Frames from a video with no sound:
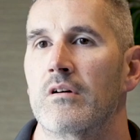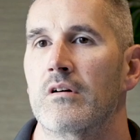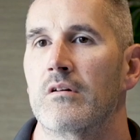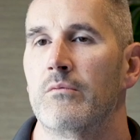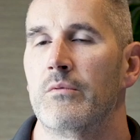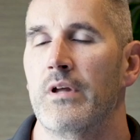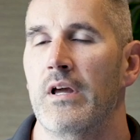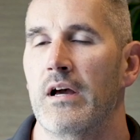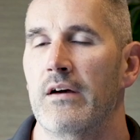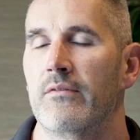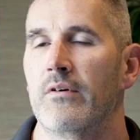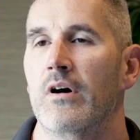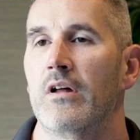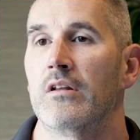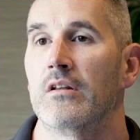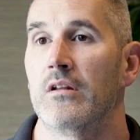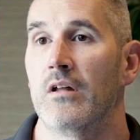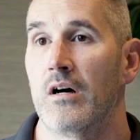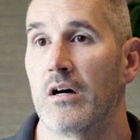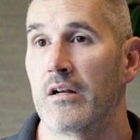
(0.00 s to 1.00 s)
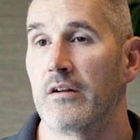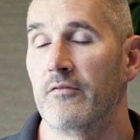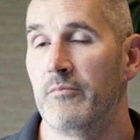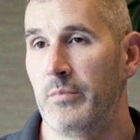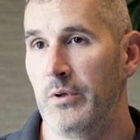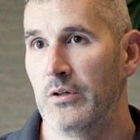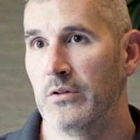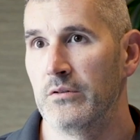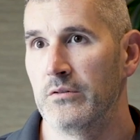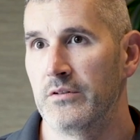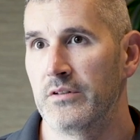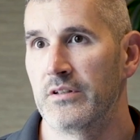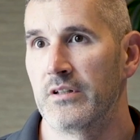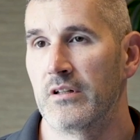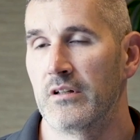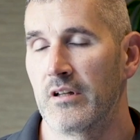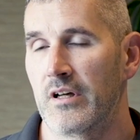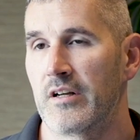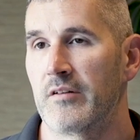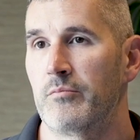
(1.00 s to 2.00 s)
We have a lot of builds and
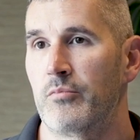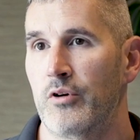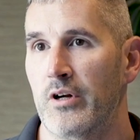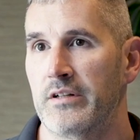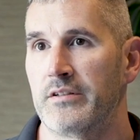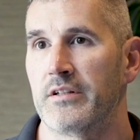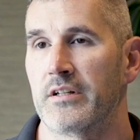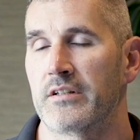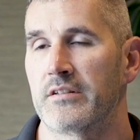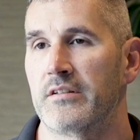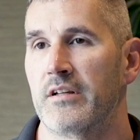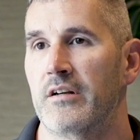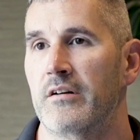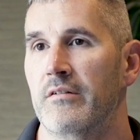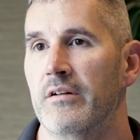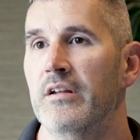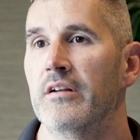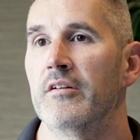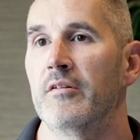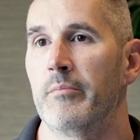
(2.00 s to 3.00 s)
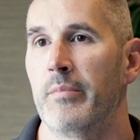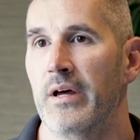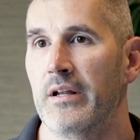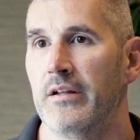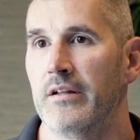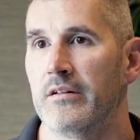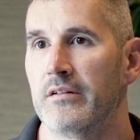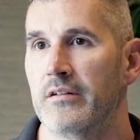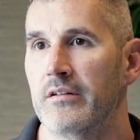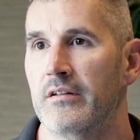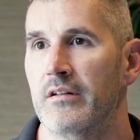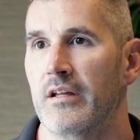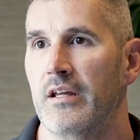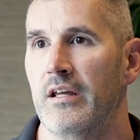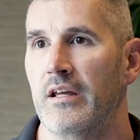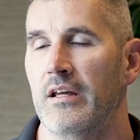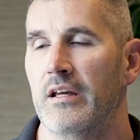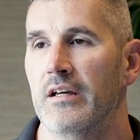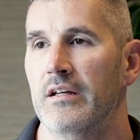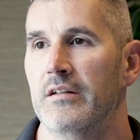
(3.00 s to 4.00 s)
a lot of projects that are interdependent,
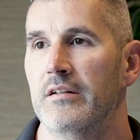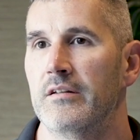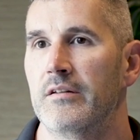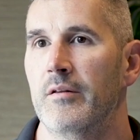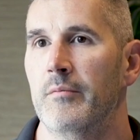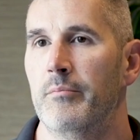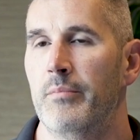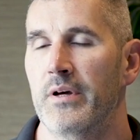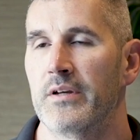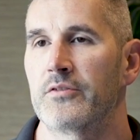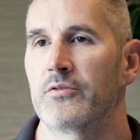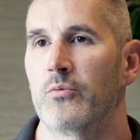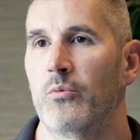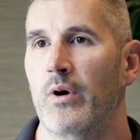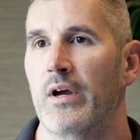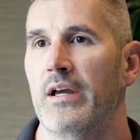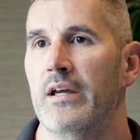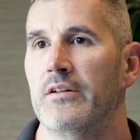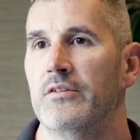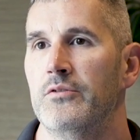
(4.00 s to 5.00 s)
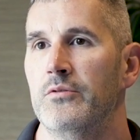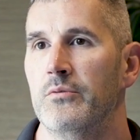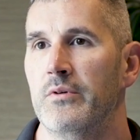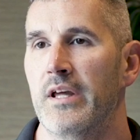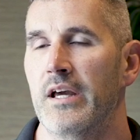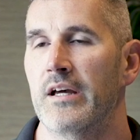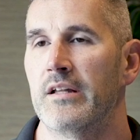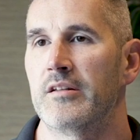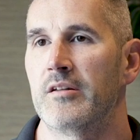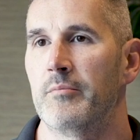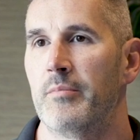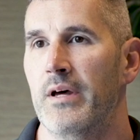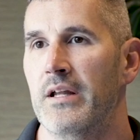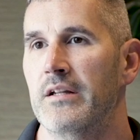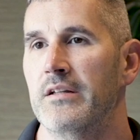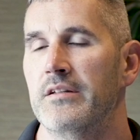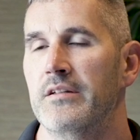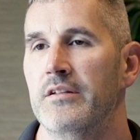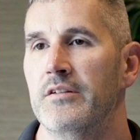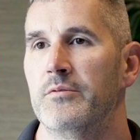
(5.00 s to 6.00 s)
and the best way to get
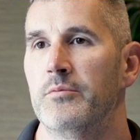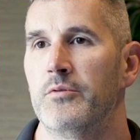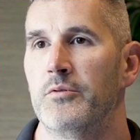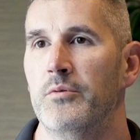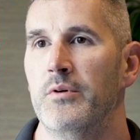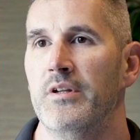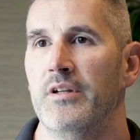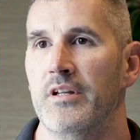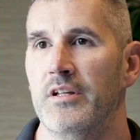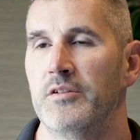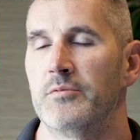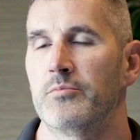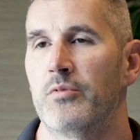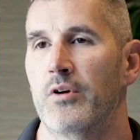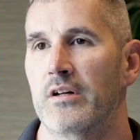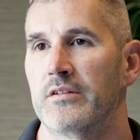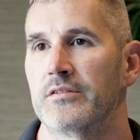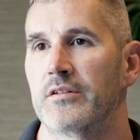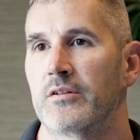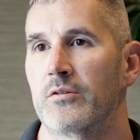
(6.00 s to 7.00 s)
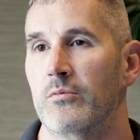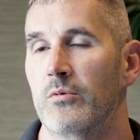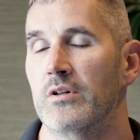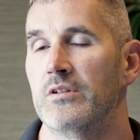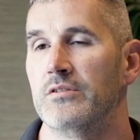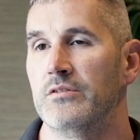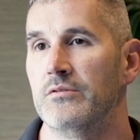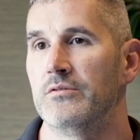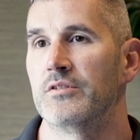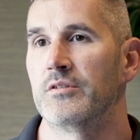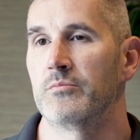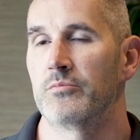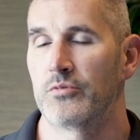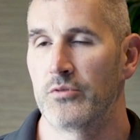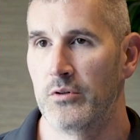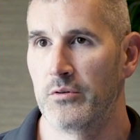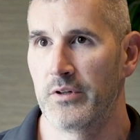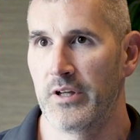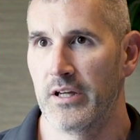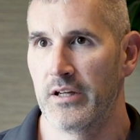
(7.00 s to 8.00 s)
dependencies between each project was using
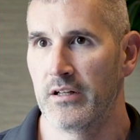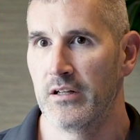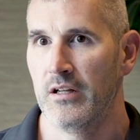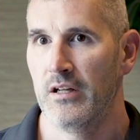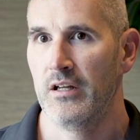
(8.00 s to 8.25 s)
ProGet.